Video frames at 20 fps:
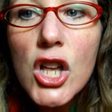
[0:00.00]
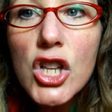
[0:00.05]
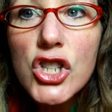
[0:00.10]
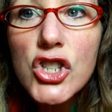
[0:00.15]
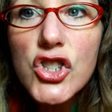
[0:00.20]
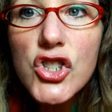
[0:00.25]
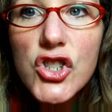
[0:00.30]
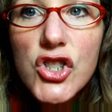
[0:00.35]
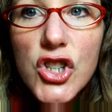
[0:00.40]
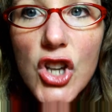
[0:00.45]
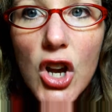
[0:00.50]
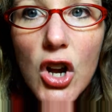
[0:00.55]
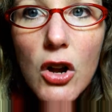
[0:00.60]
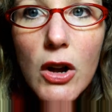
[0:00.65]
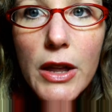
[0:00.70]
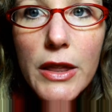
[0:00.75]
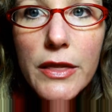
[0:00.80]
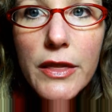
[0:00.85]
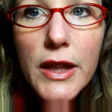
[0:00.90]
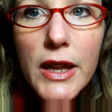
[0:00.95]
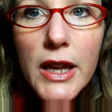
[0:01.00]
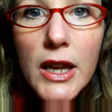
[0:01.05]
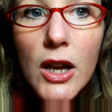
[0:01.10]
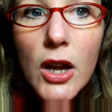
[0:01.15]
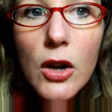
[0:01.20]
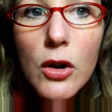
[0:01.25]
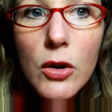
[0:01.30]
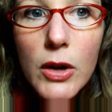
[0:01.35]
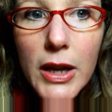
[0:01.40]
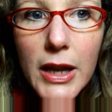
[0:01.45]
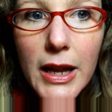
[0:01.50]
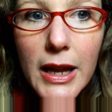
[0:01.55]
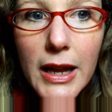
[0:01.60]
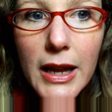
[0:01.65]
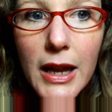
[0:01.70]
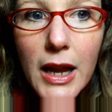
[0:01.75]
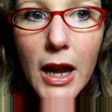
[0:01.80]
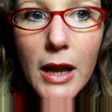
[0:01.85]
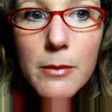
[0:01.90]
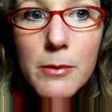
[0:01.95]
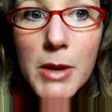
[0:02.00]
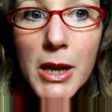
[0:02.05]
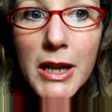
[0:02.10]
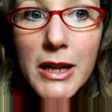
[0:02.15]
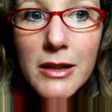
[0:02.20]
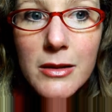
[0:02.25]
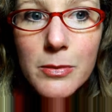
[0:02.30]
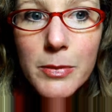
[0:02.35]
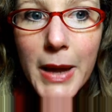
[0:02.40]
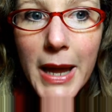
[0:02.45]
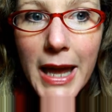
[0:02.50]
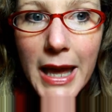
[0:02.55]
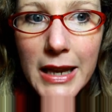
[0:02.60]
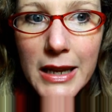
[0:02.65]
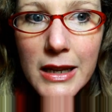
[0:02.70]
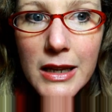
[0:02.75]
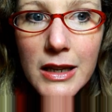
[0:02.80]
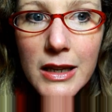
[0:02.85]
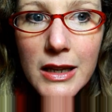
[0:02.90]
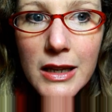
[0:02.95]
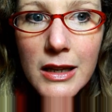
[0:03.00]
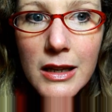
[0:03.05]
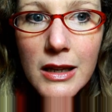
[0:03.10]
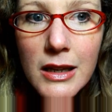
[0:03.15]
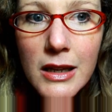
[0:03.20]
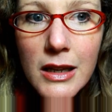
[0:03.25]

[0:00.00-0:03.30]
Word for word: So I think, okay, I'm not going to panic.